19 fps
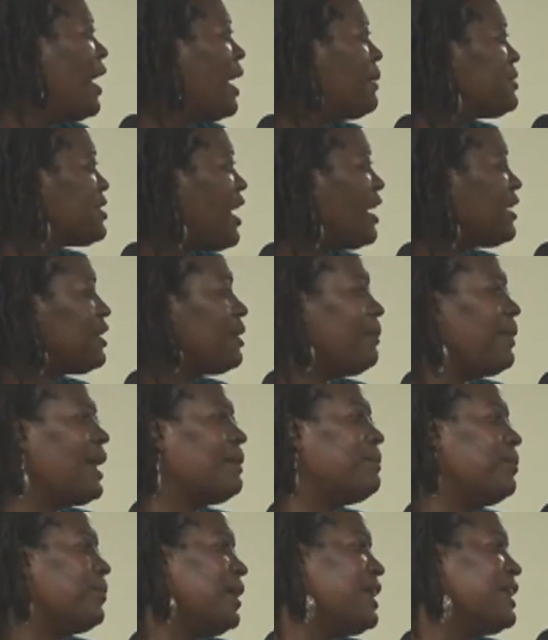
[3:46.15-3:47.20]
I'm talking
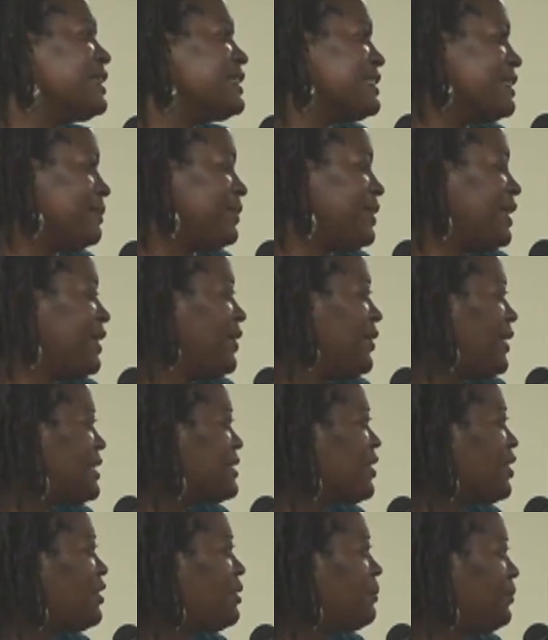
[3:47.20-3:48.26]
about bringing something here
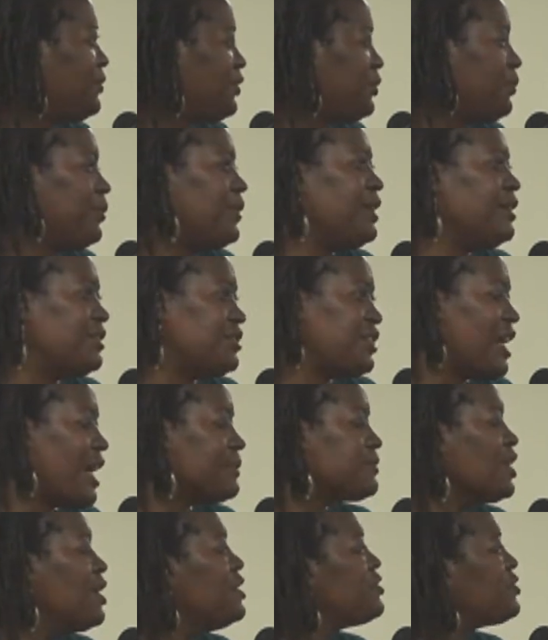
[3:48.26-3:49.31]
that's going to do real
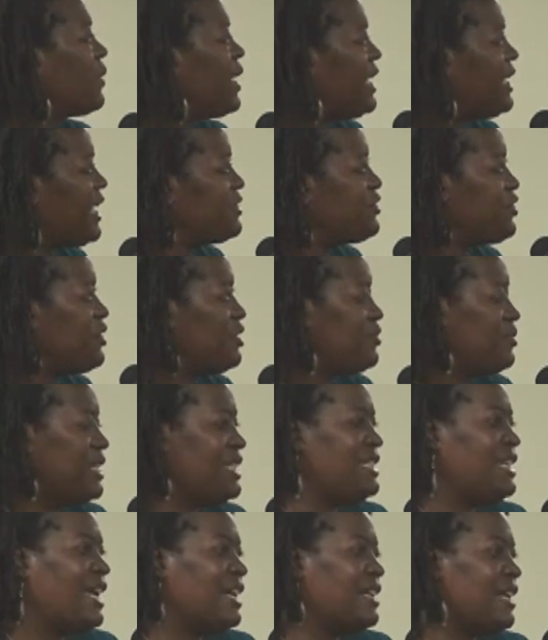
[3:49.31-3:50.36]
jobs. Train our children
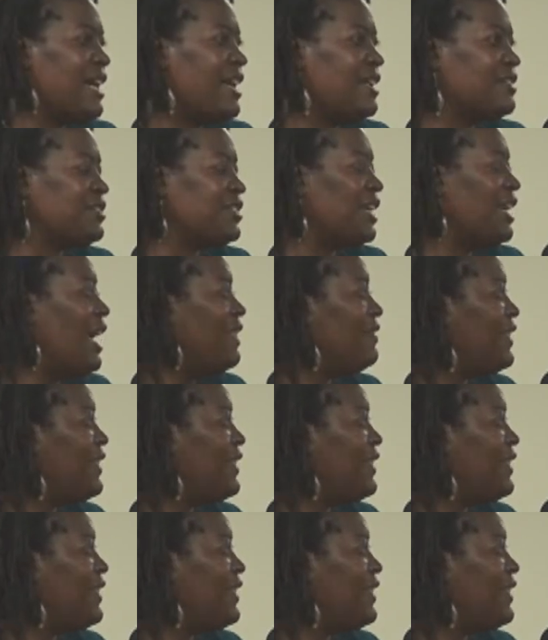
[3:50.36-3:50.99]
in technology.